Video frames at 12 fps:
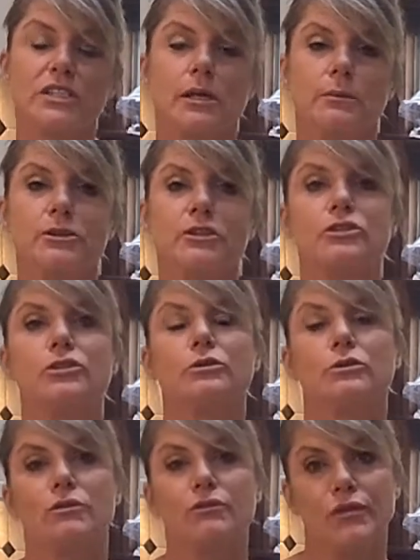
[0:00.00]

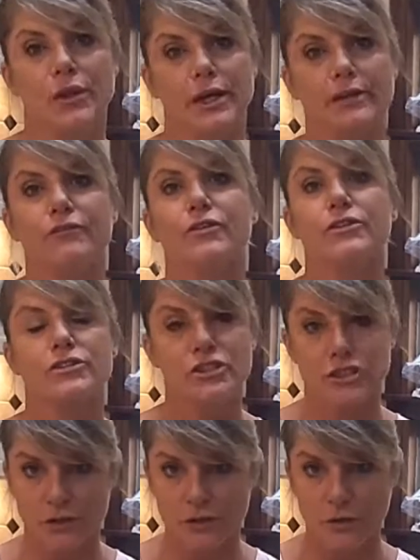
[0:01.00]
substitute the flank for the
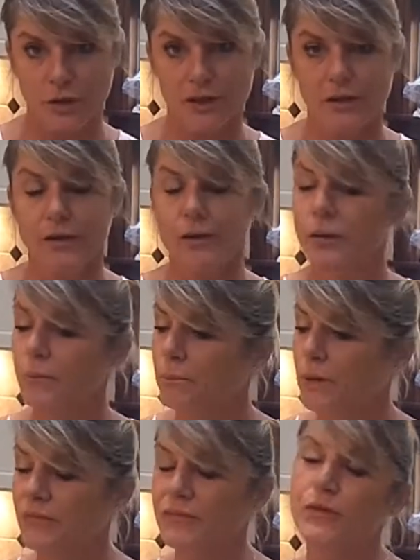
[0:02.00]
sirloin.
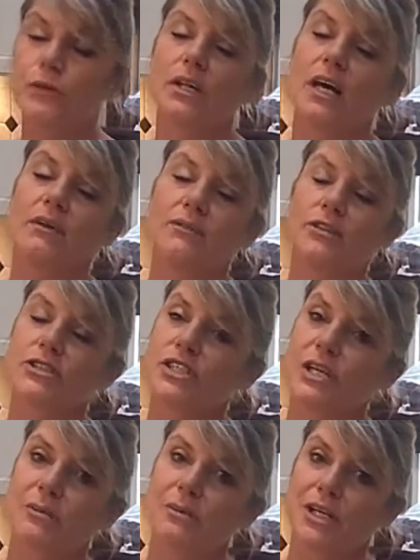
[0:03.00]
But if you love your
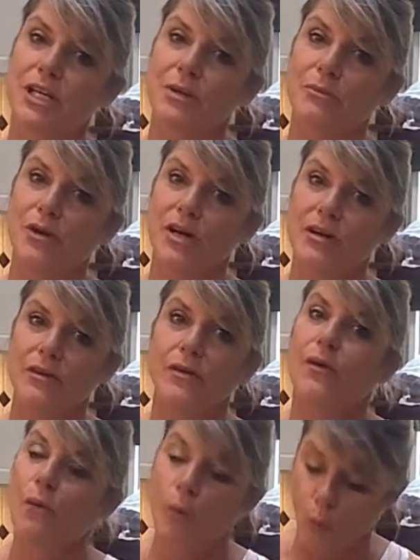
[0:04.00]
steak medium
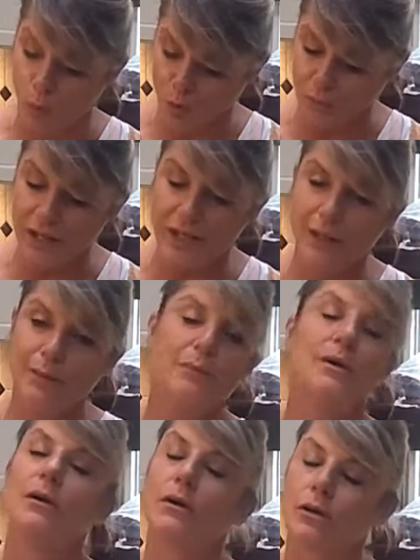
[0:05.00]
rare or
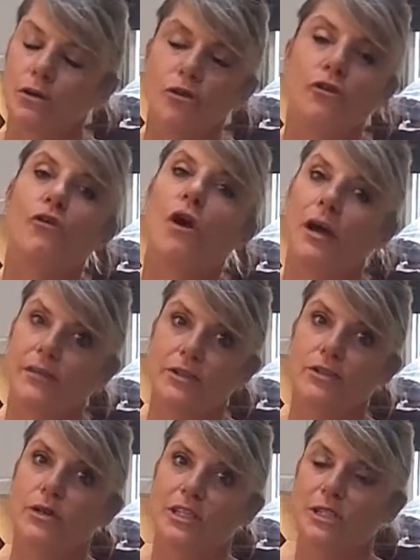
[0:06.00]
medium, try
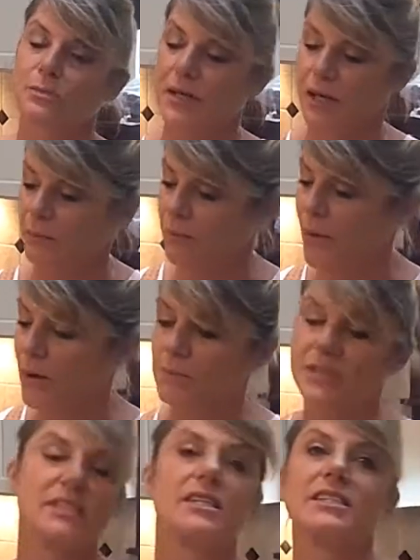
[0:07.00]
this recipe. I
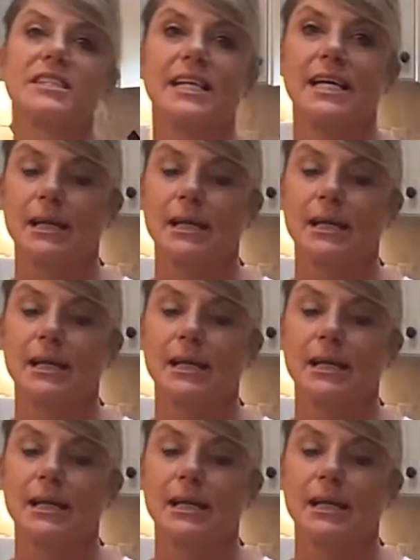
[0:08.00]
promise it's a